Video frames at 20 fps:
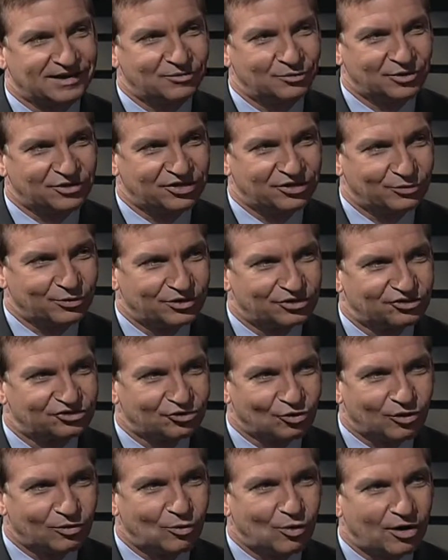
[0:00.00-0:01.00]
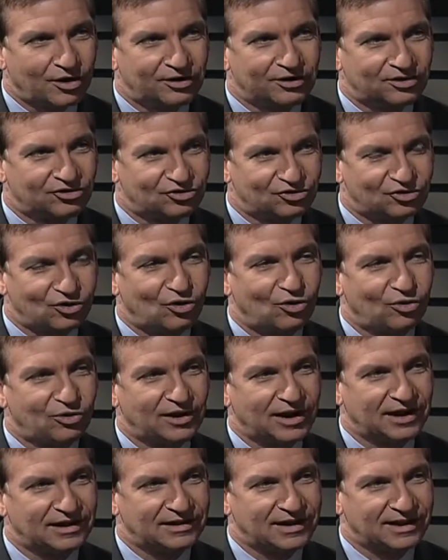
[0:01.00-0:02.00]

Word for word: with, with stormwater control and,